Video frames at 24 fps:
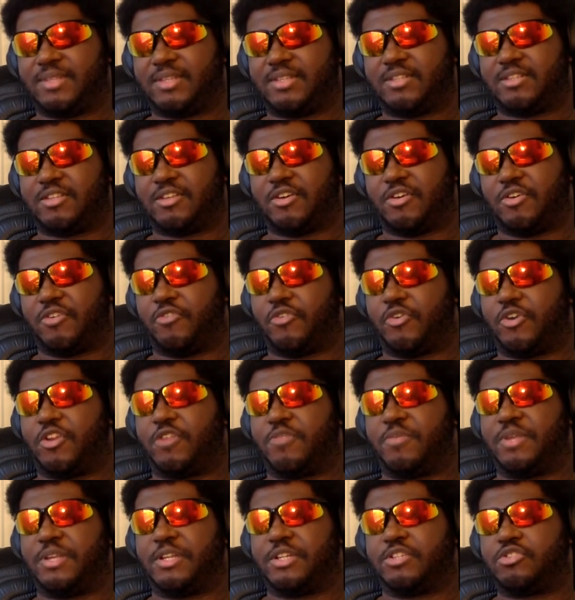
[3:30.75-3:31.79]
So for you
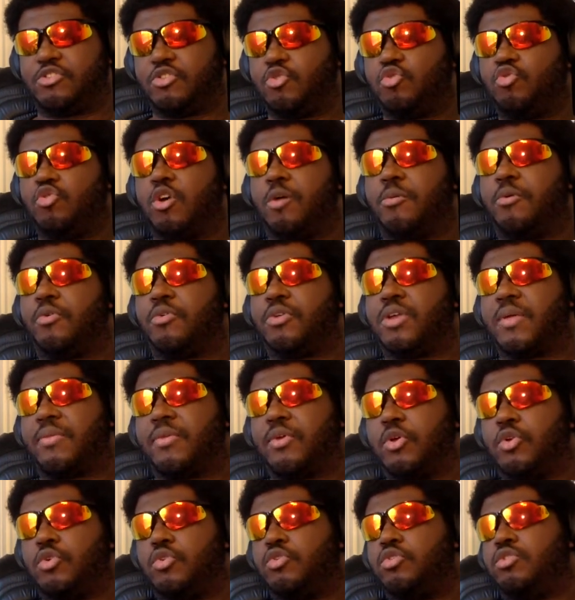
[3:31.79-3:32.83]
to be a true noble, you have
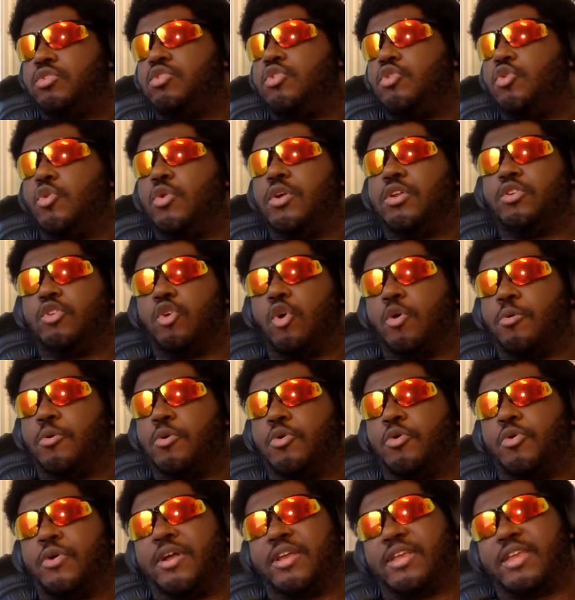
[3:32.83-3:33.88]
to go to a
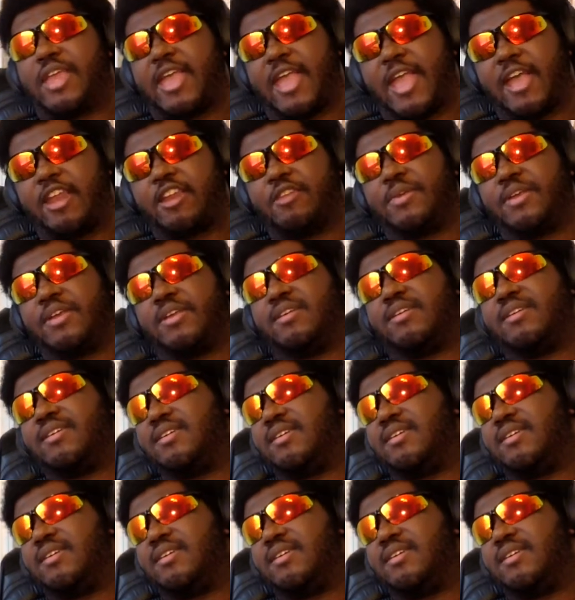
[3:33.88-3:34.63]
noble academy.